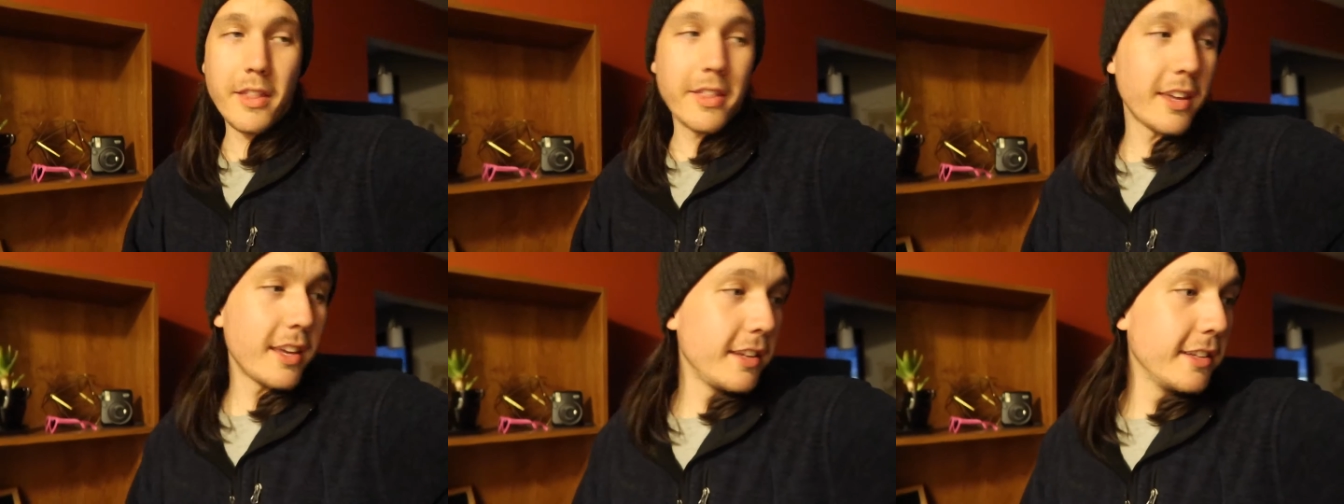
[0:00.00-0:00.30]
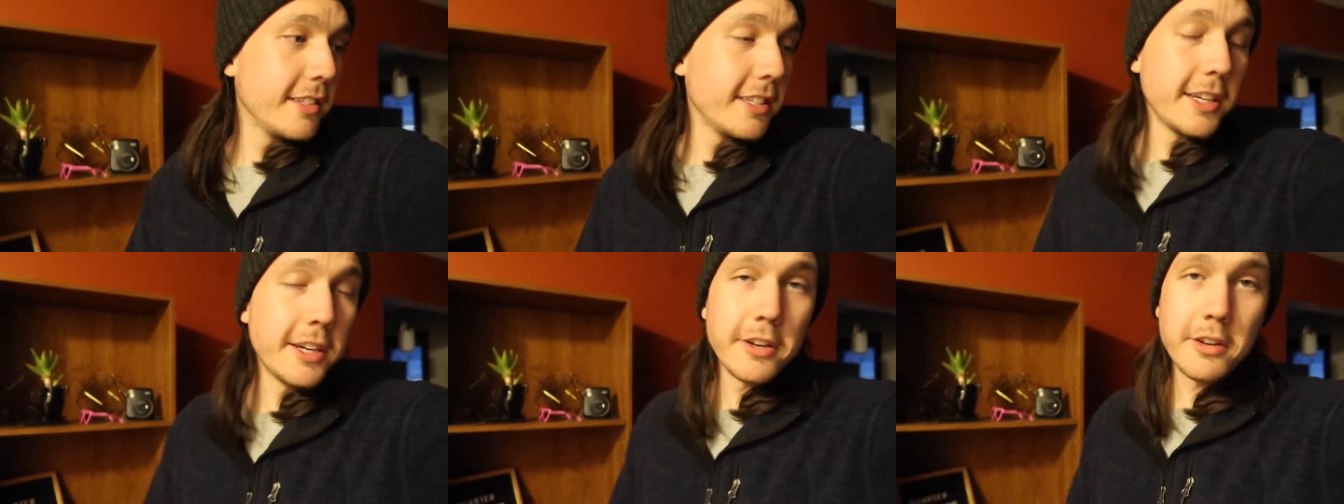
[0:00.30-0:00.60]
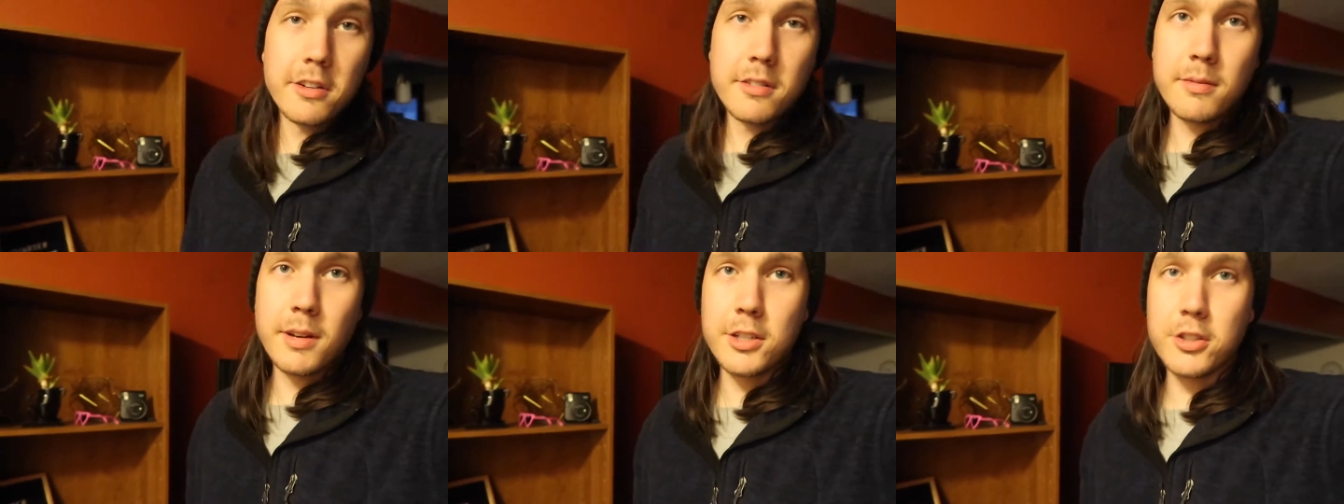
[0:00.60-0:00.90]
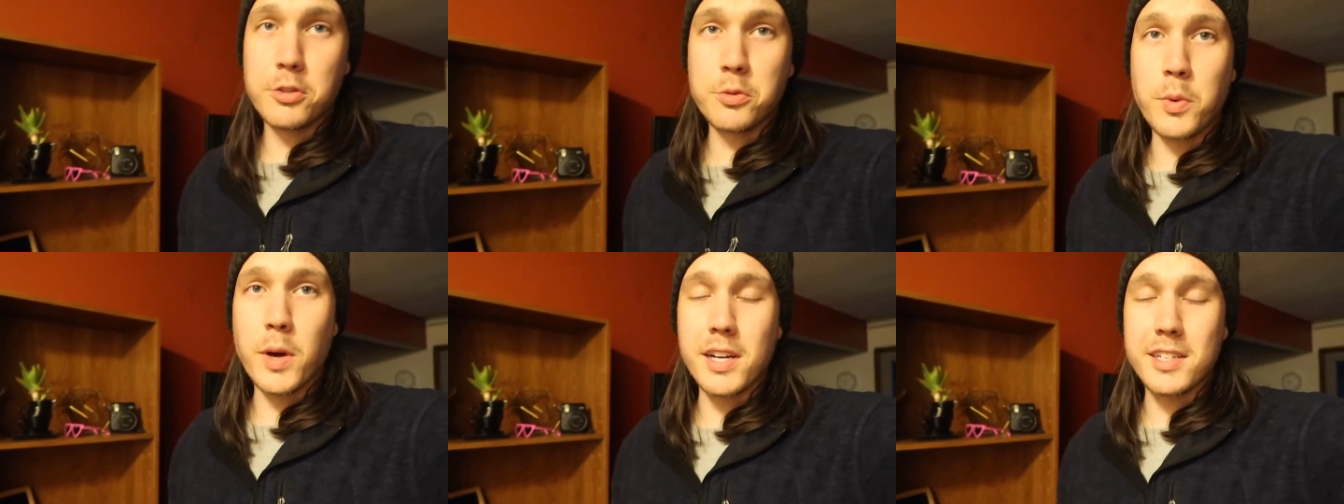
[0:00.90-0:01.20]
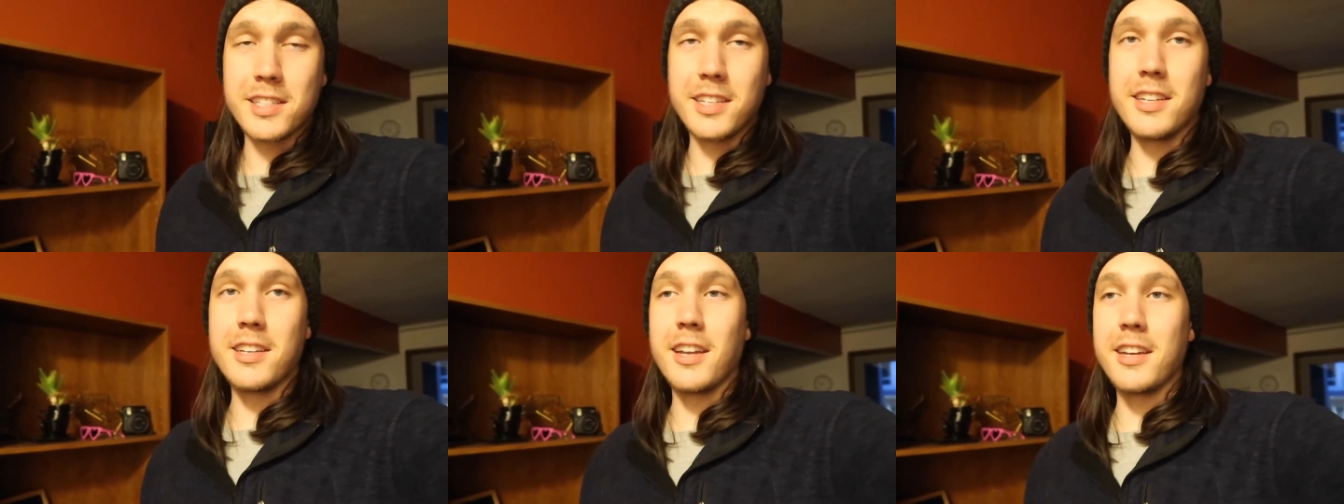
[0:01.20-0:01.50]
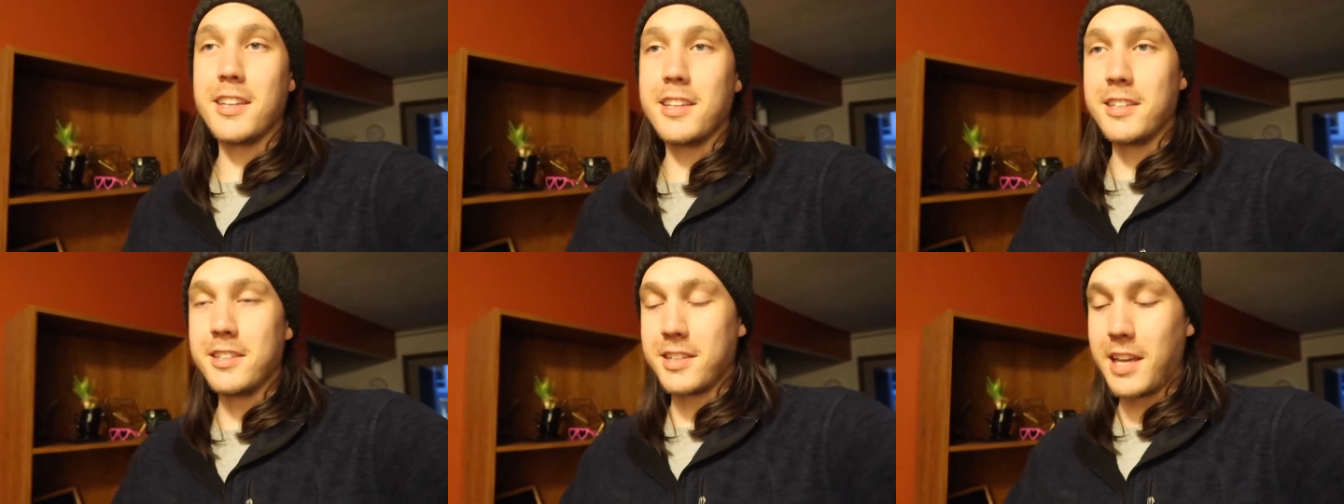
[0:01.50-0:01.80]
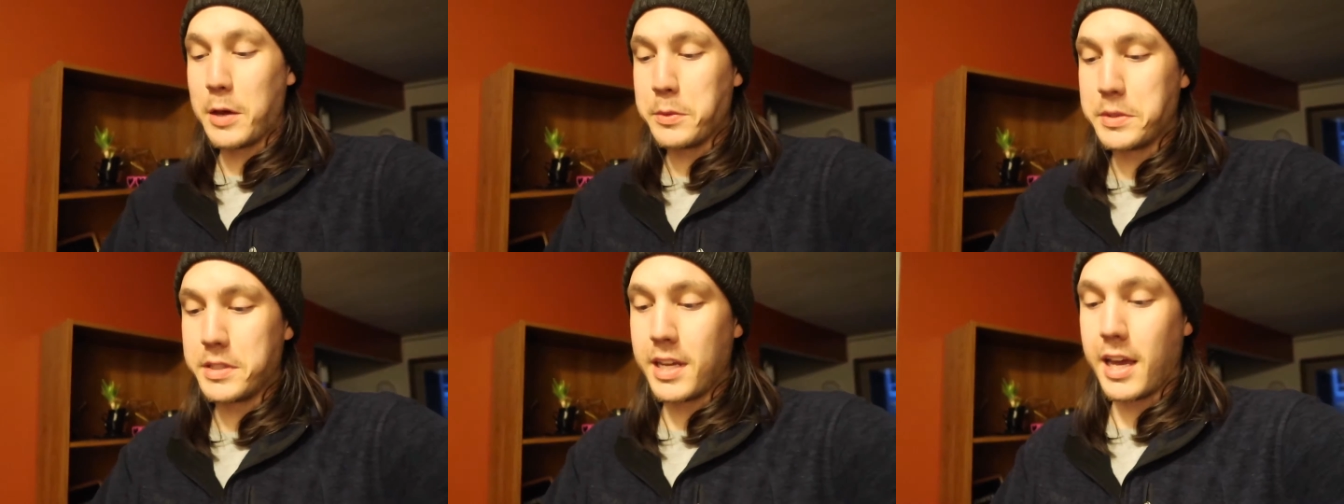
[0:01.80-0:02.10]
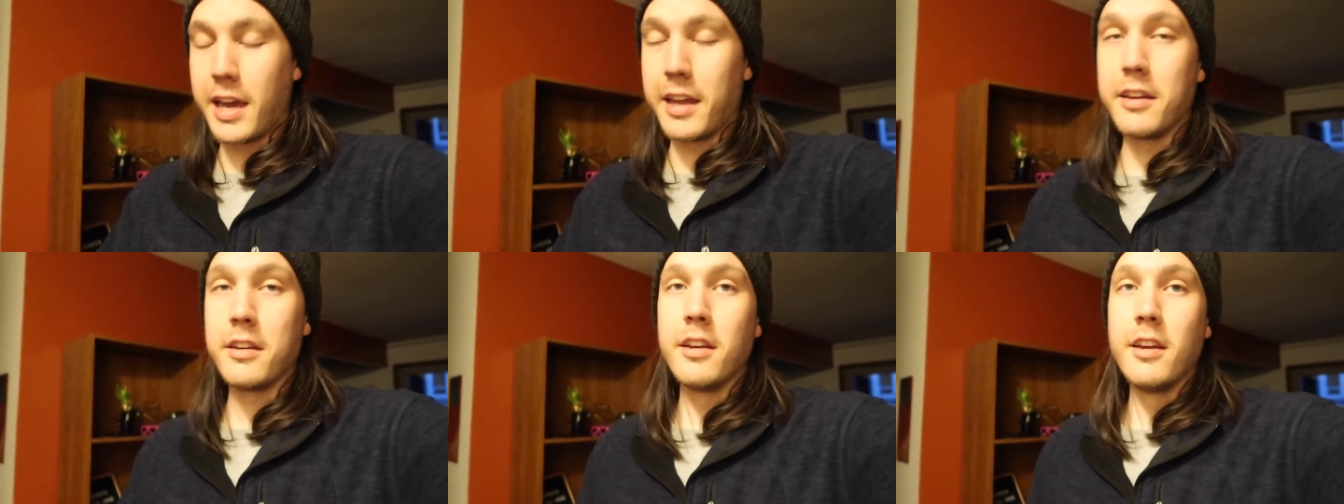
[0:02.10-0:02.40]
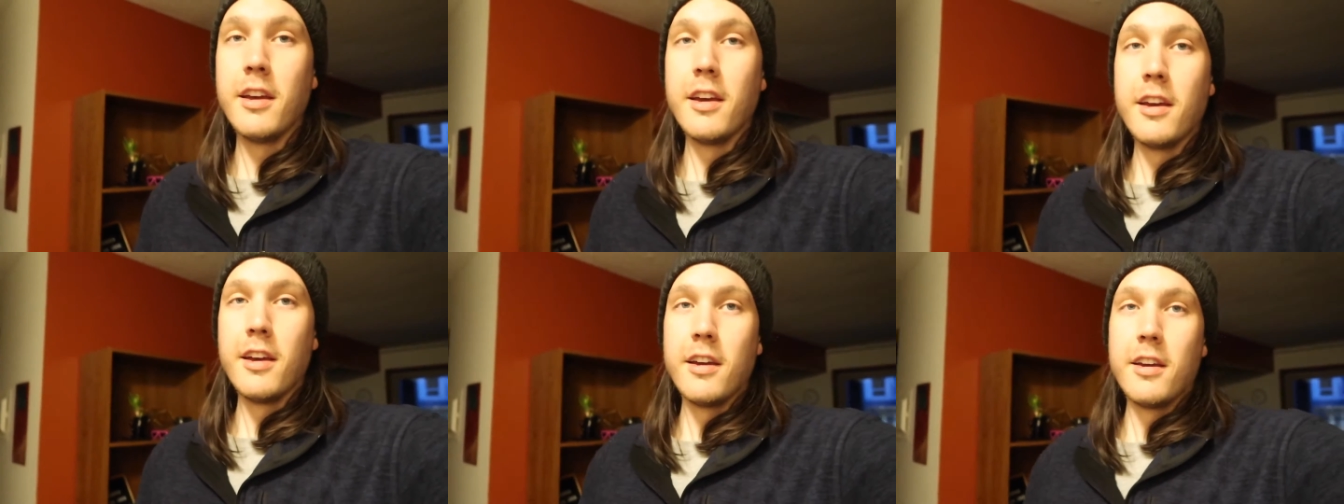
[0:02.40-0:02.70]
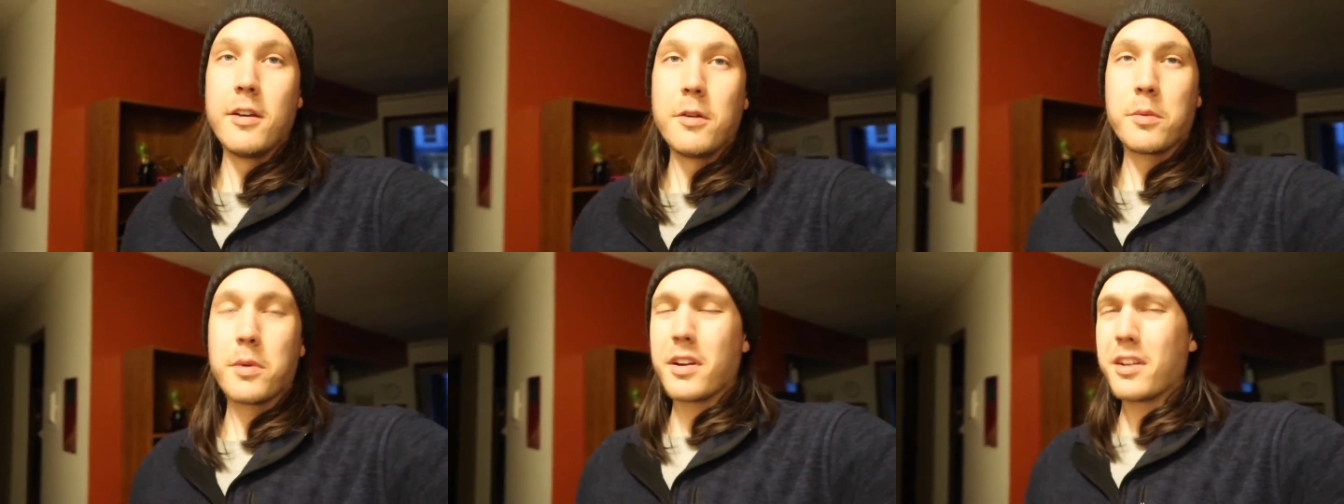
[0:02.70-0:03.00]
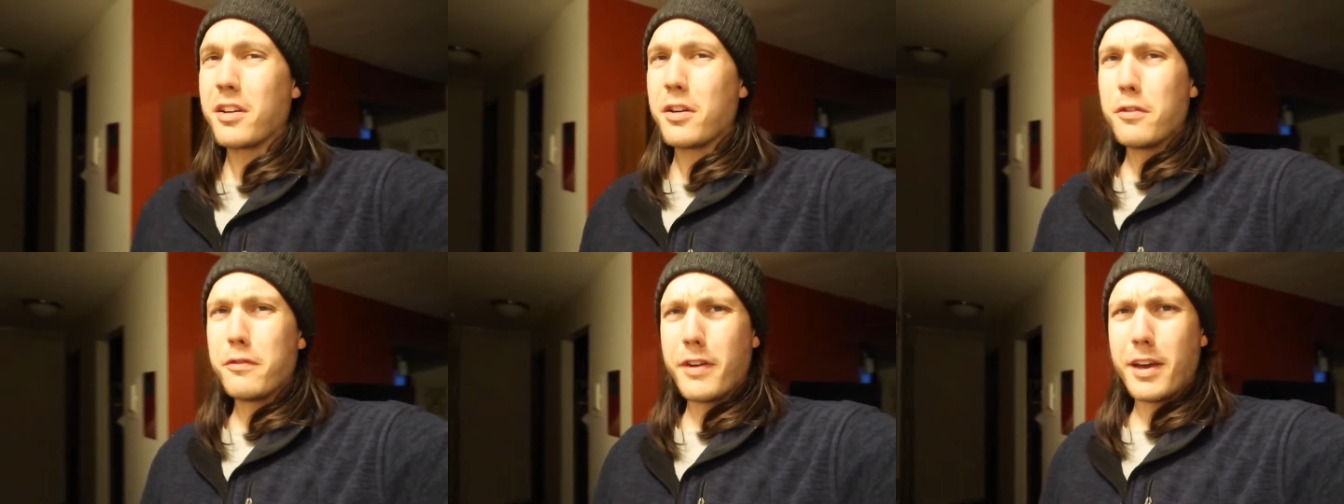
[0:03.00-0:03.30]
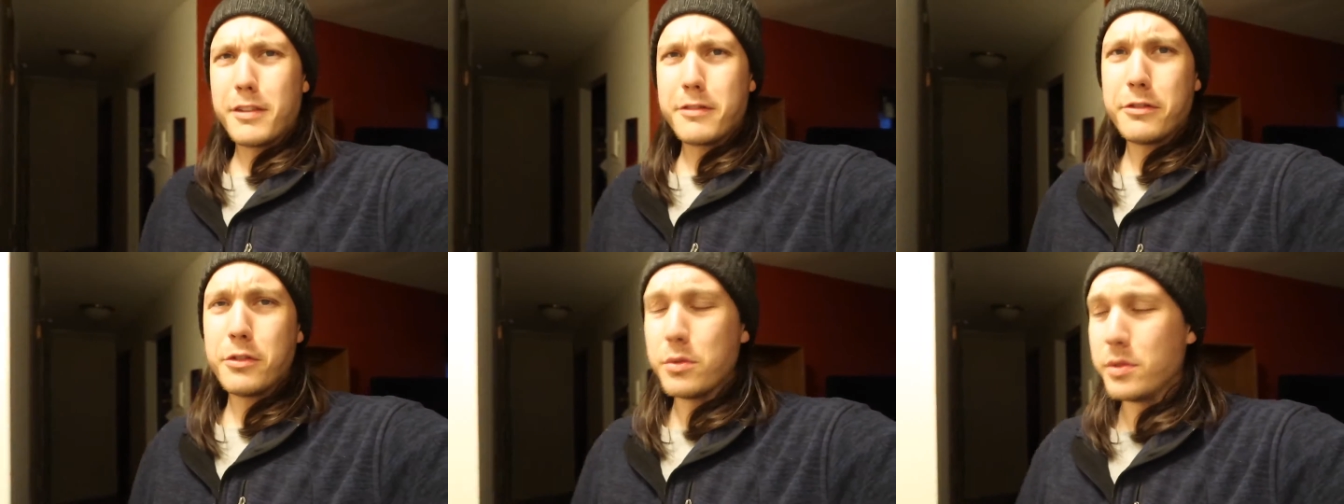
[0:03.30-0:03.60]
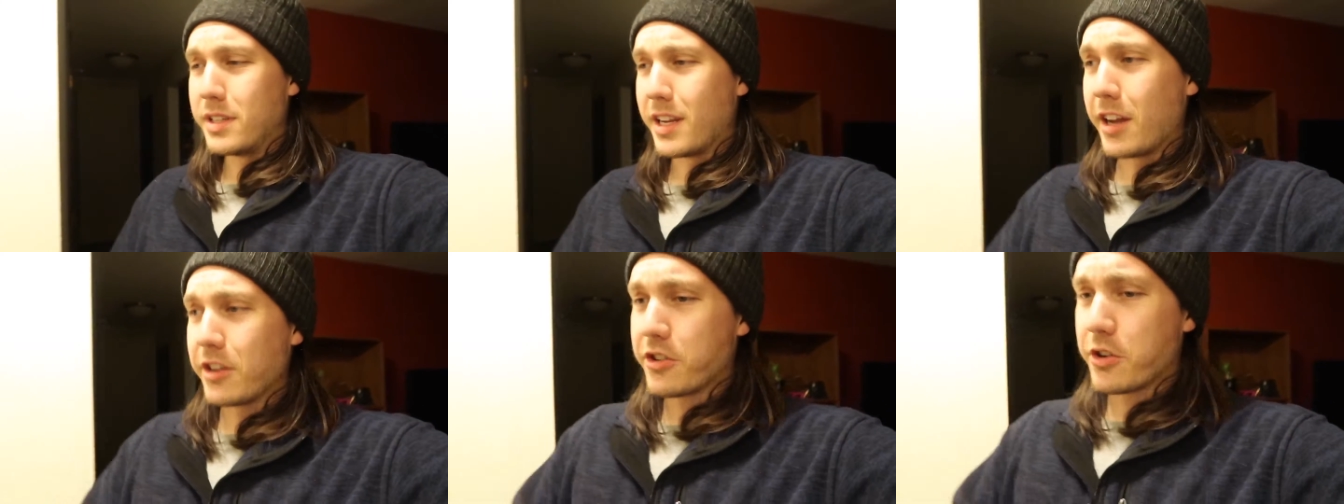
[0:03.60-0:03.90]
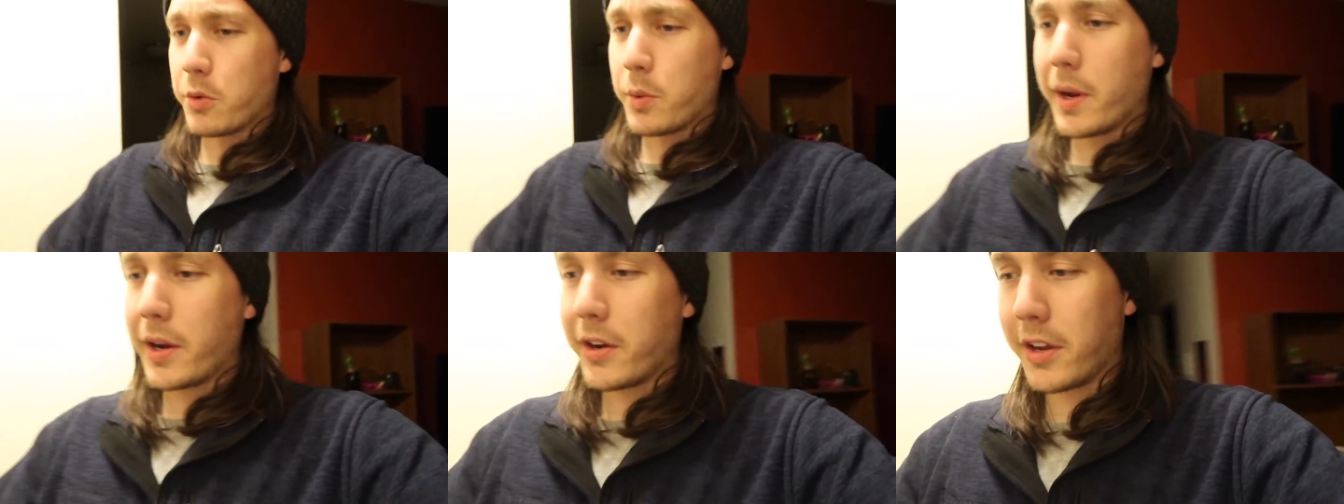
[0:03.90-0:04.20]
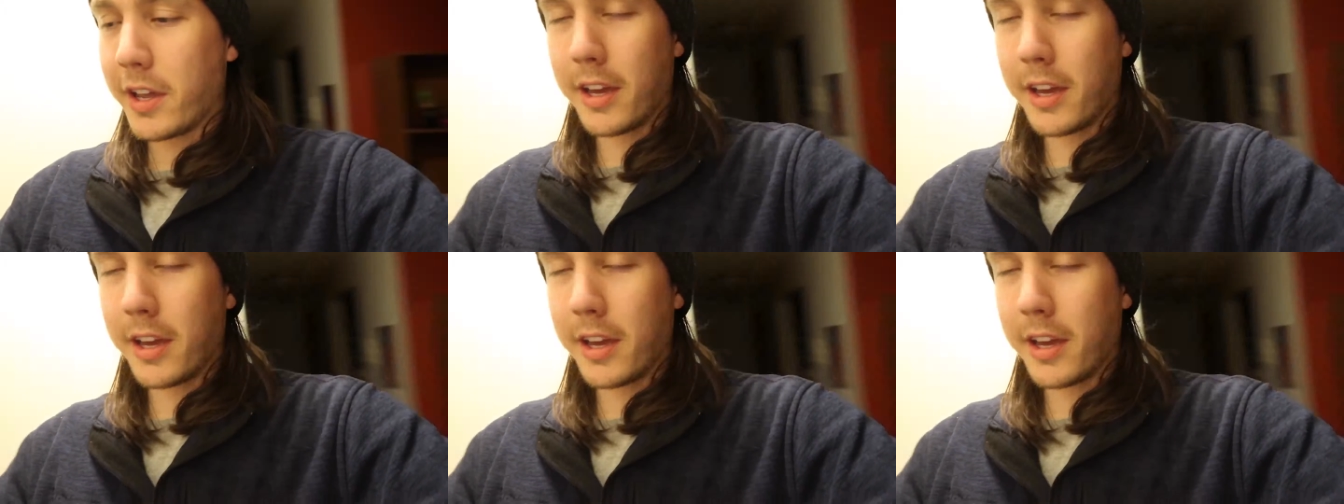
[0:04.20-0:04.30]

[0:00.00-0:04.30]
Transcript: I think he's here. I just walked in and he's outside. We're gonna go find food, not sure where